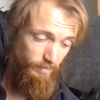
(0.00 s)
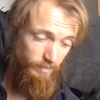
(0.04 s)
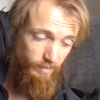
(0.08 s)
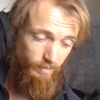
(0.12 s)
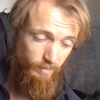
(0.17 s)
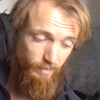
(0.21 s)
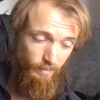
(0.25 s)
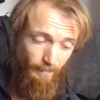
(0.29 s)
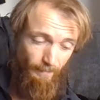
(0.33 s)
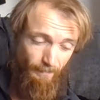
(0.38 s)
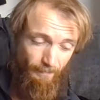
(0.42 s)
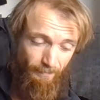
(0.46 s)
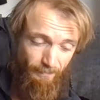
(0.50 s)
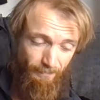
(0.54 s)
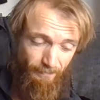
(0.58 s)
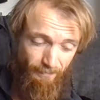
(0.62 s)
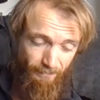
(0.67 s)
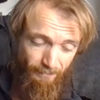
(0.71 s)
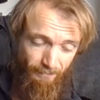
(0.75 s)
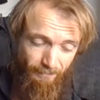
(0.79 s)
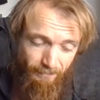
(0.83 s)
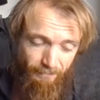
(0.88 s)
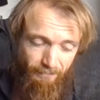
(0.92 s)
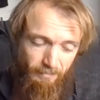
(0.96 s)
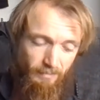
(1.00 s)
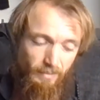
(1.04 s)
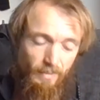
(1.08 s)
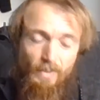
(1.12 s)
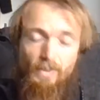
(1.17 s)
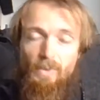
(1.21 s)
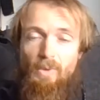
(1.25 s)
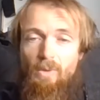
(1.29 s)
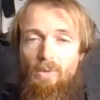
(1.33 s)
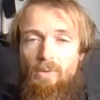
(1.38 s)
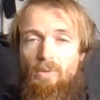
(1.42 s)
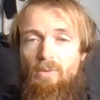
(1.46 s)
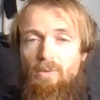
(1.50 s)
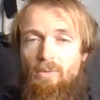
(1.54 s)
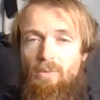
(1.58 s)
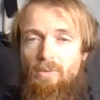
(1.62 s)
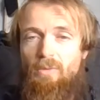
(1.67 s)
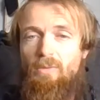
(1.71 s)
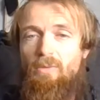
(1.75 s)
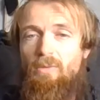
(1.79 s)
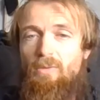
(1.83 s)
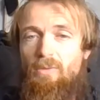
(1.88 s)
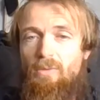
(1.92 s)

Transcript: Nobody speaks.